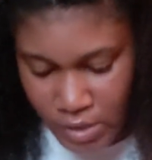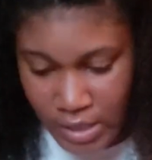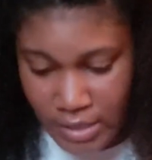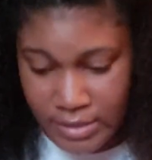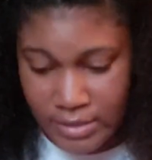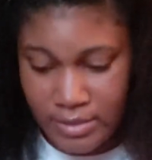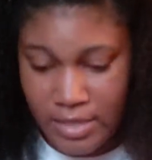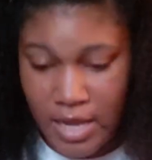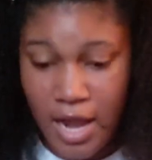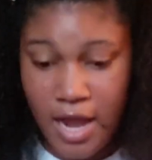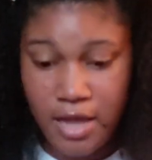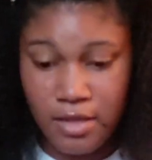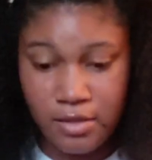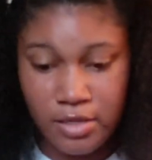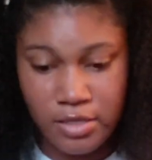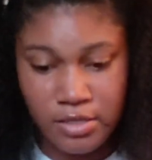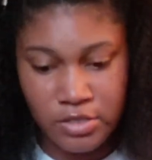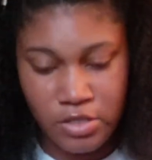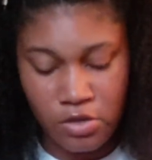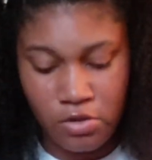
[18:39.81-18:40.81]

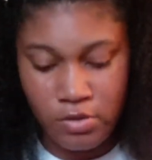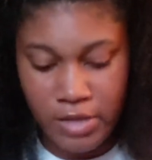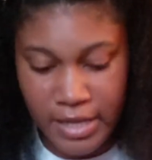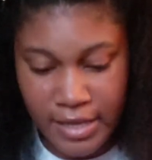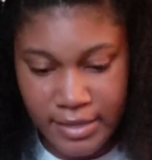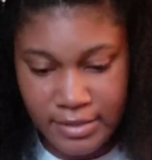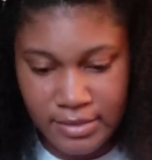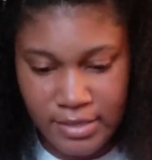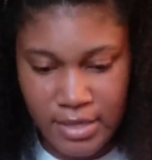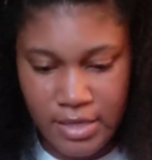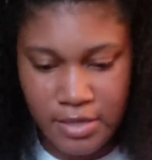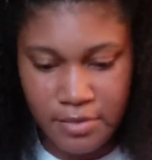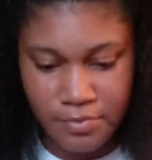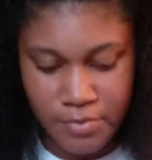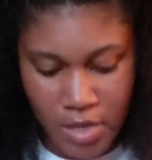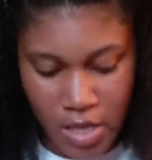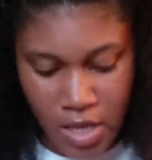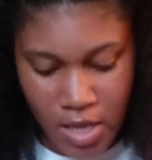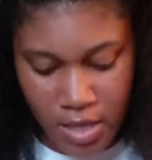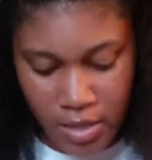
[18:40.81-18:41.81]
Styling. So like I said,
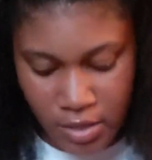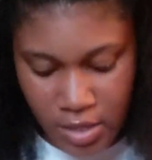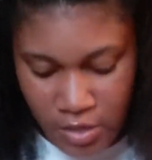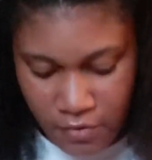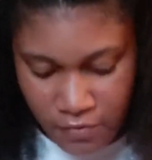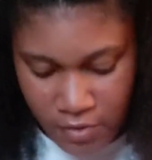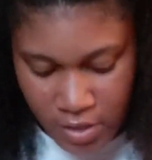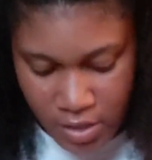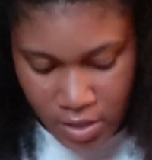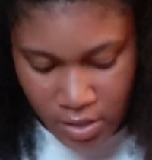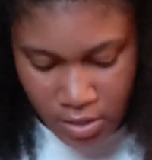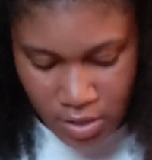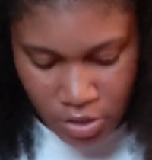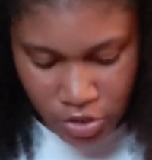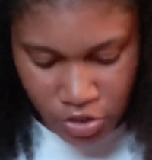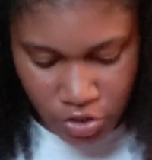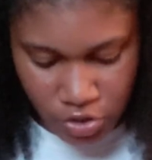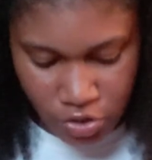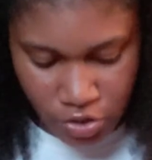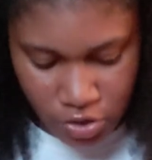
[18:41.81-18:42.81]
leave-in
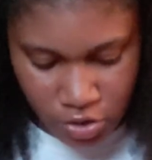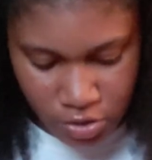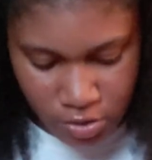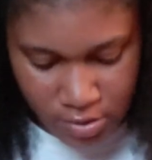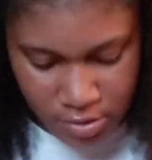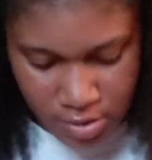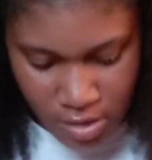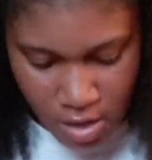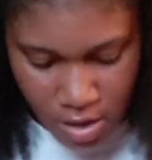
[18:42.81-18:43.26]
conditioners.